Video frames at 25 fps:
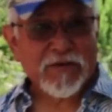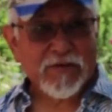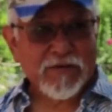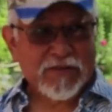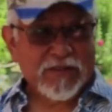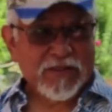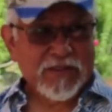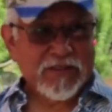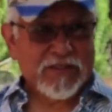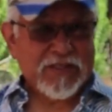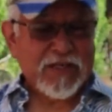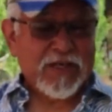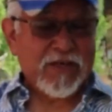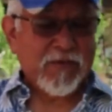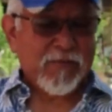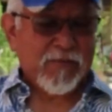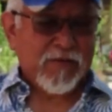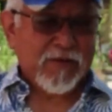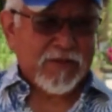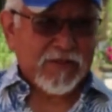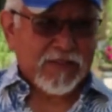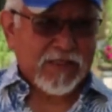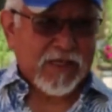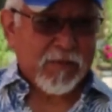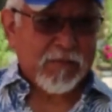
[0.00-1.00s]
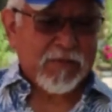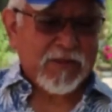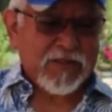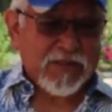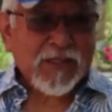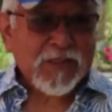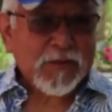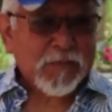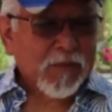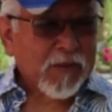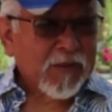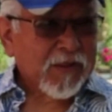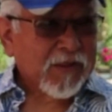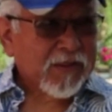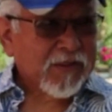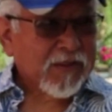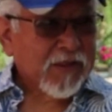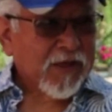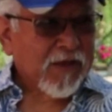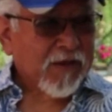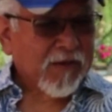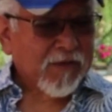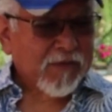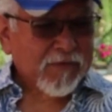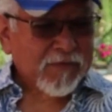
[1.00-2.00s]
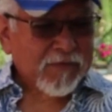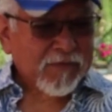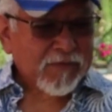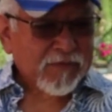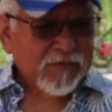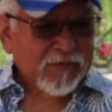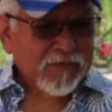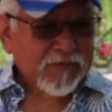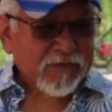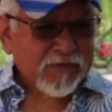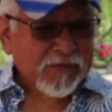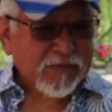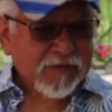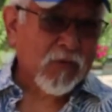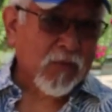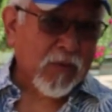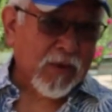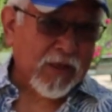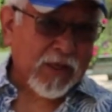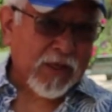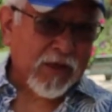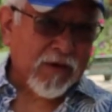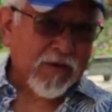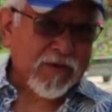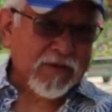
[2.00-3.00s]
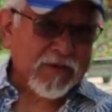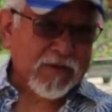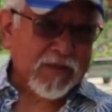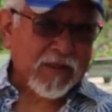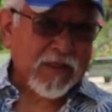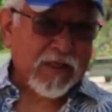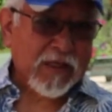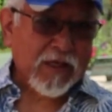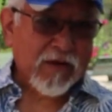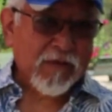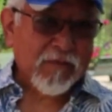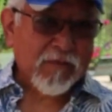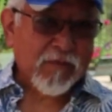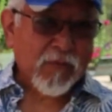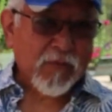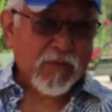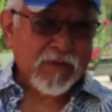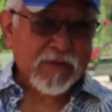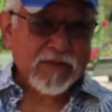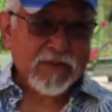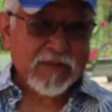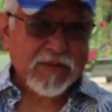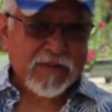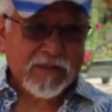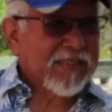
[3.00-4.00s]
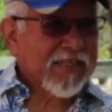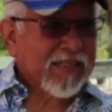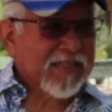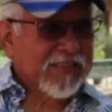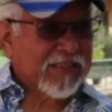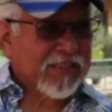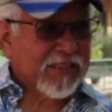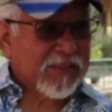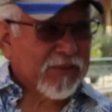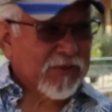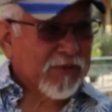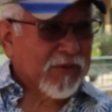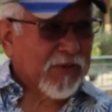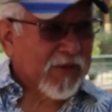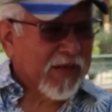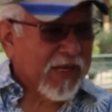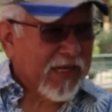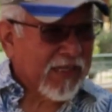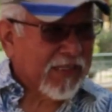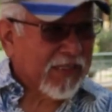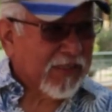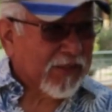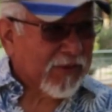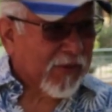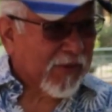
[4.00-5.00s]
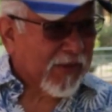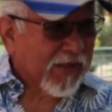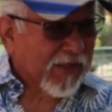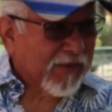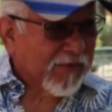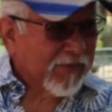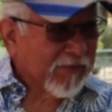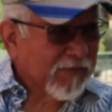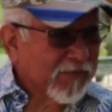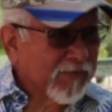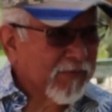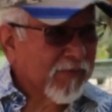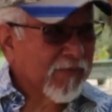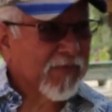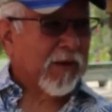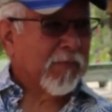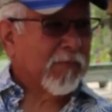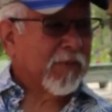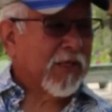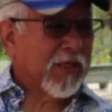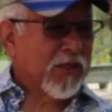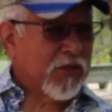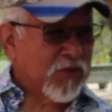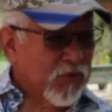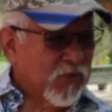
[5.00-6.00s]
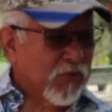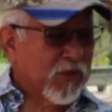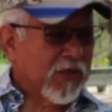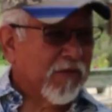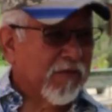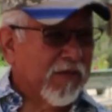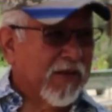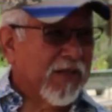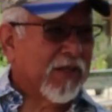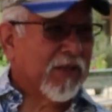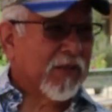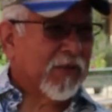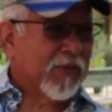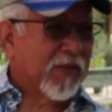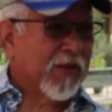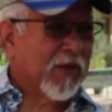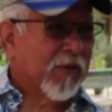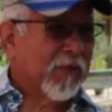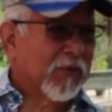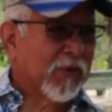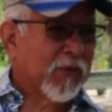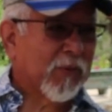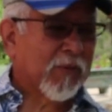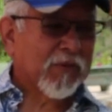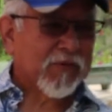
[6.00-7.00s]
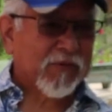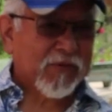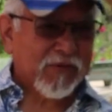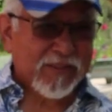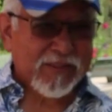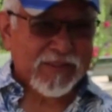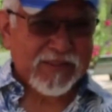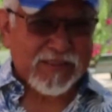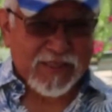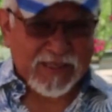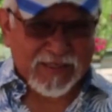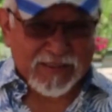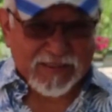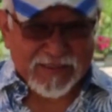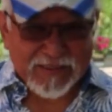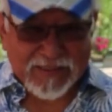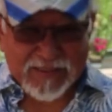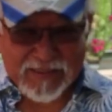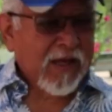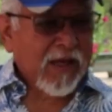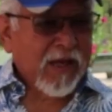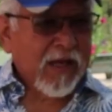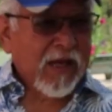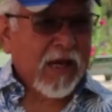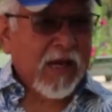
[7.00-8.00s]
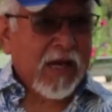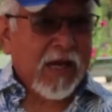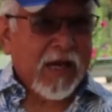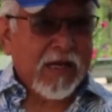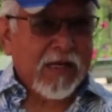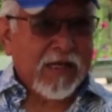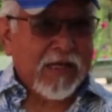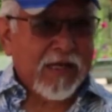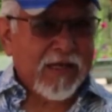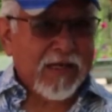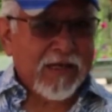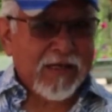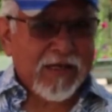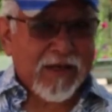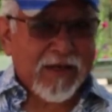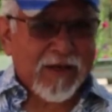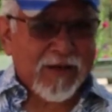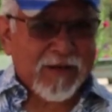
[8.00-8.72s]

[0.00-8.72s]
years in January. It's coming. I spent 20 years in the Air Force, 62 to 83. I mean, in June of 83, I went to work for the state. I did